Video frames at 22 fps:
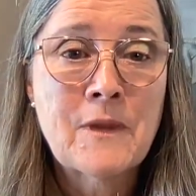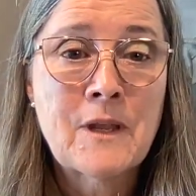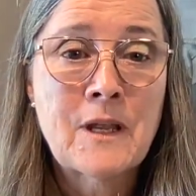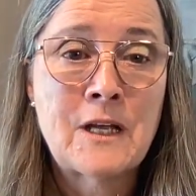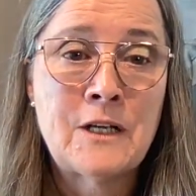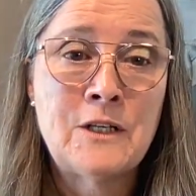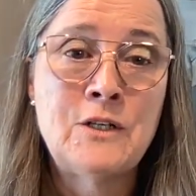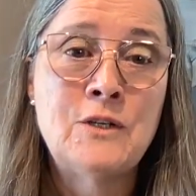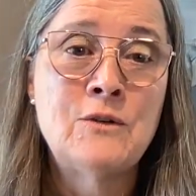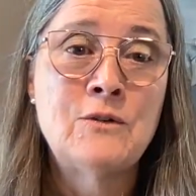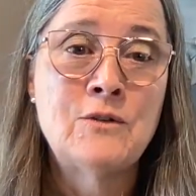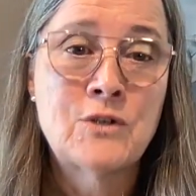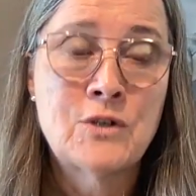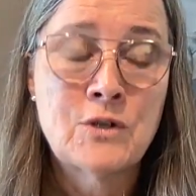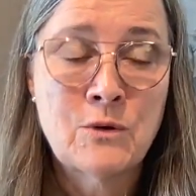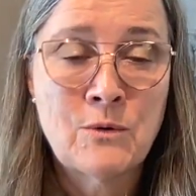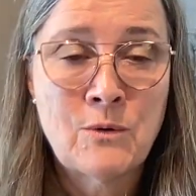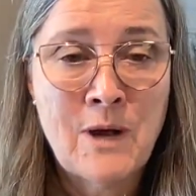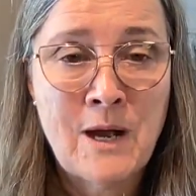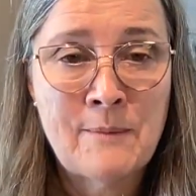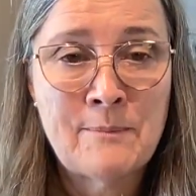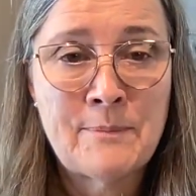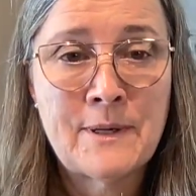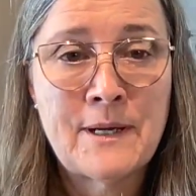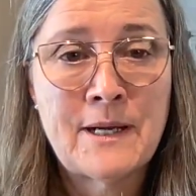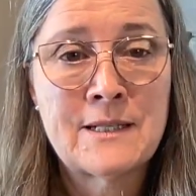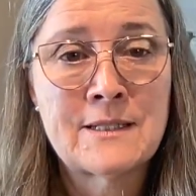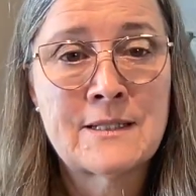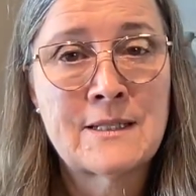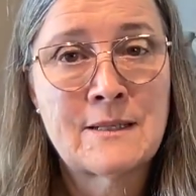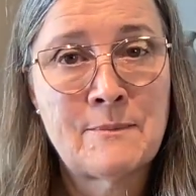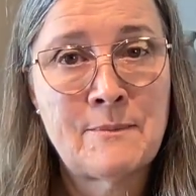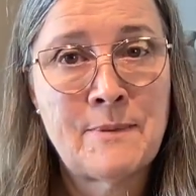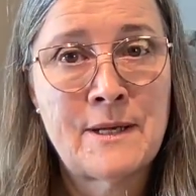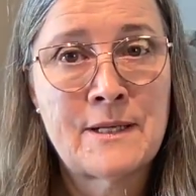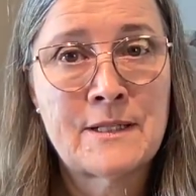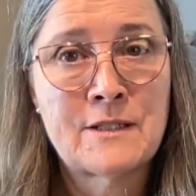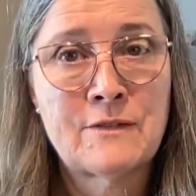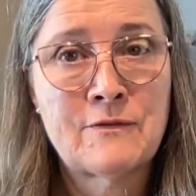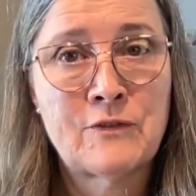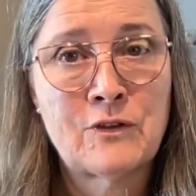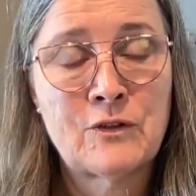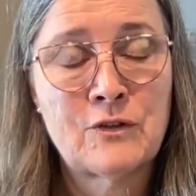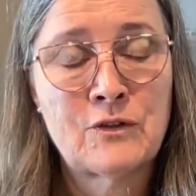And you show up as the
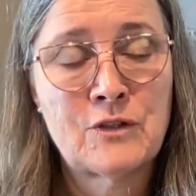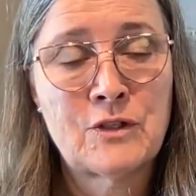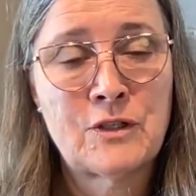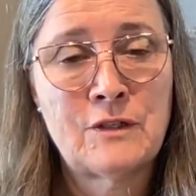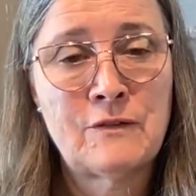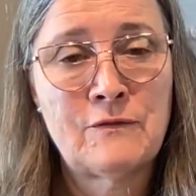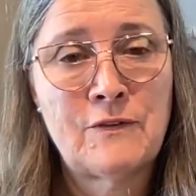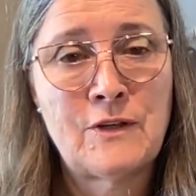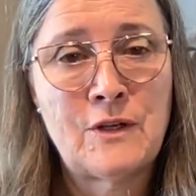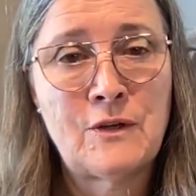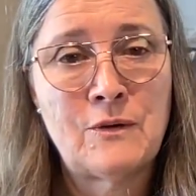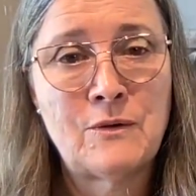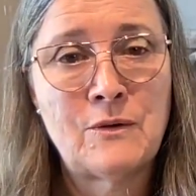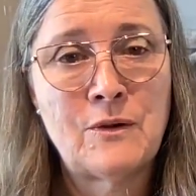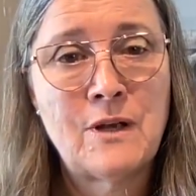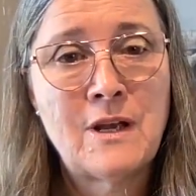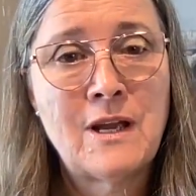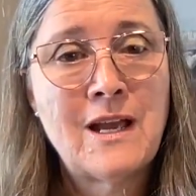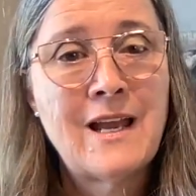best version of you.